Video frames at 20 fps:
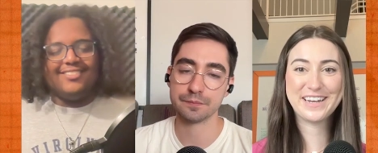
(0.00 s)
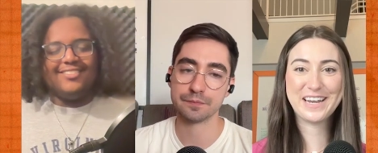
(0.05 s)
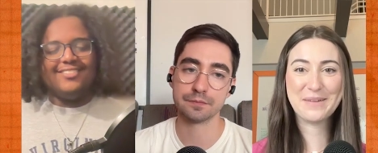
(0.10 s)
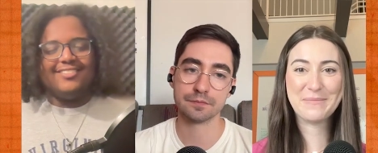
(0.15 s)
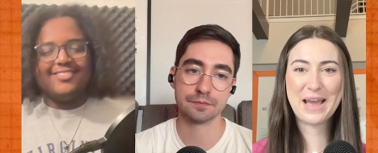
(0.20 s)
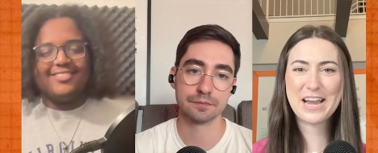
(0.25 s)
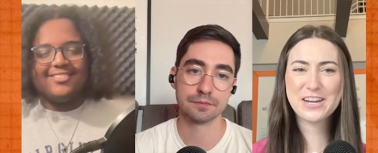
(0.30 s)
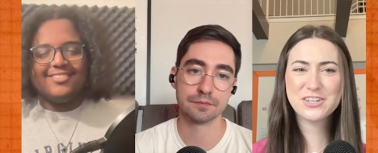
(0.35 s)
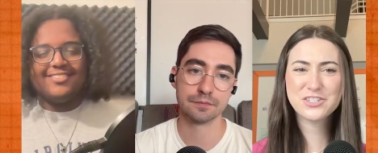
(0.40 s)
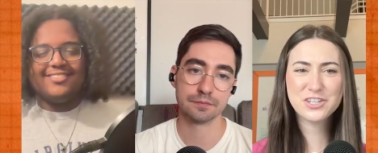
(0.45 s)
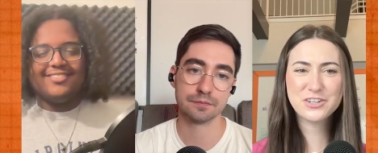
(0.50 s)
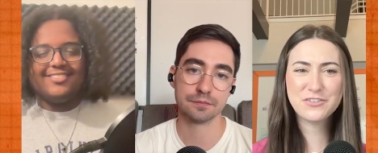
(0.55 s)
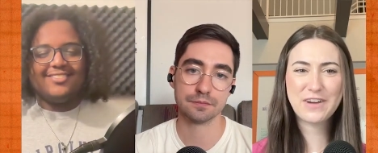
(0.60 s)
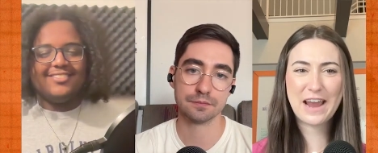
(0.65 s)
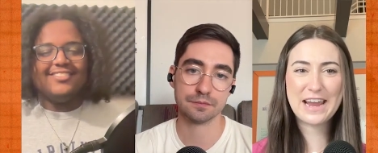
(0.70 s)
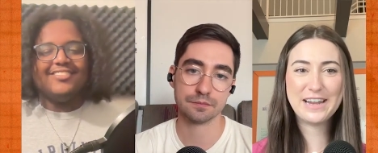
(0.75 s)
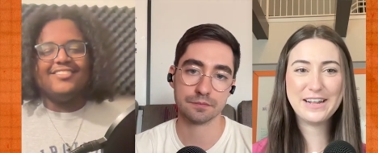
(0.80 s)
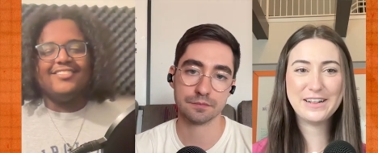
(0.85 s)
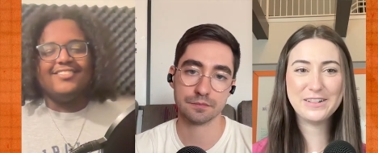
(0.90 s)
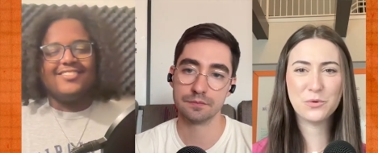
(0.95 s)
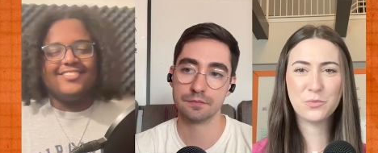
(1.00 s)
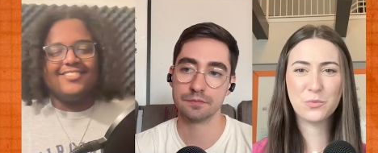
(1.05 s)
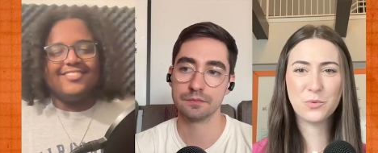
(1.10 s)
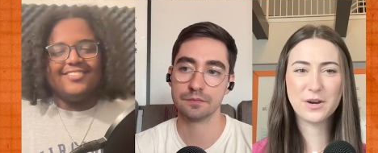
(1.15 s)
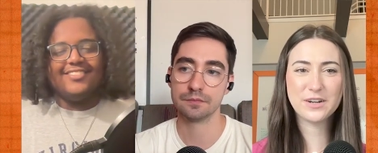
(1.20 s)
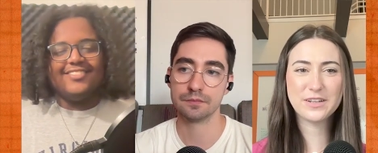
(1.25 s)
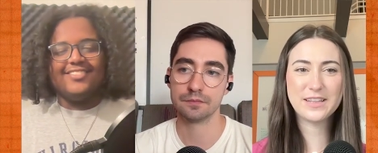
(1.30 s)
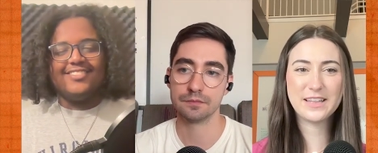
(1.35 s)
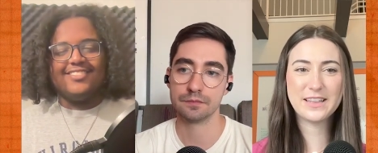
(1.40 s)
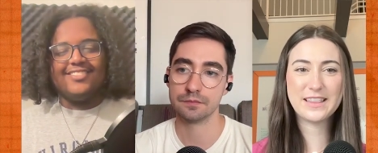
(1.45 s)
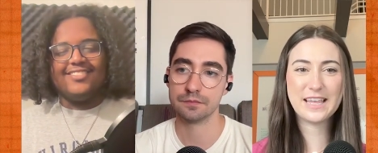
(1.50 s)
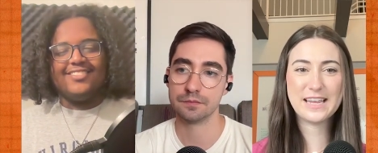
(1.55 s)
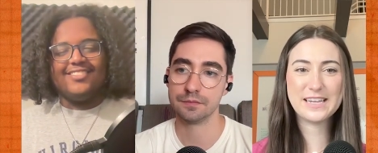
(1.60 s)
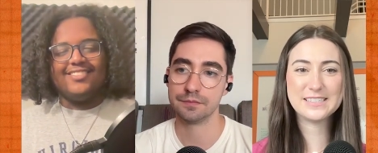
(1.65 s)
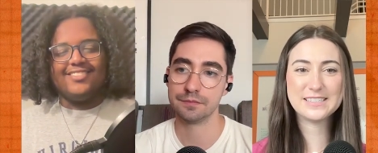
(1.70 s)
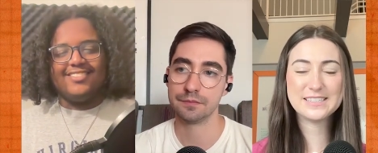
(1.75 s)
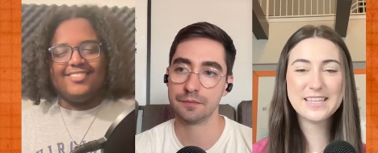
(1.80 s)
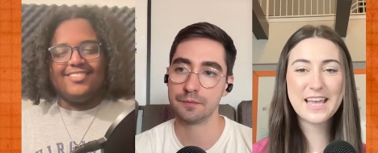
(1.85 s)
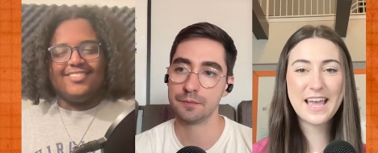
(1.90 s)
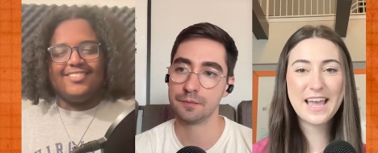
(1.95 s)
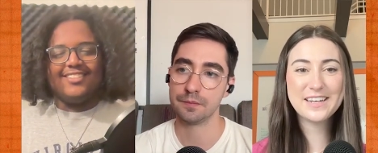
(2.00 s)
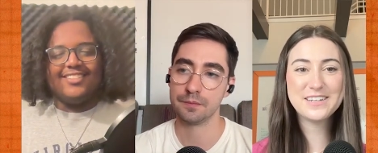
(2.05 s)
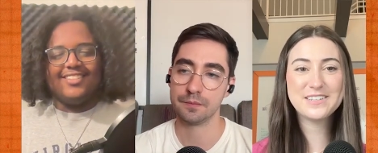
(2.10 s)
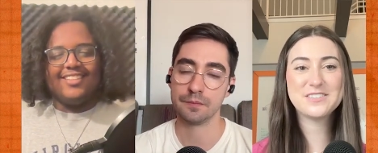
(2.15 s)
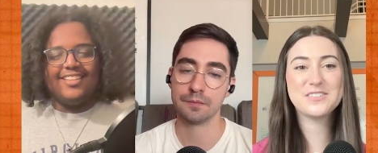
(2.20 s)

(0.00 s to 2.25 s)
Speaker 1: that I'm actually writing the word that they said.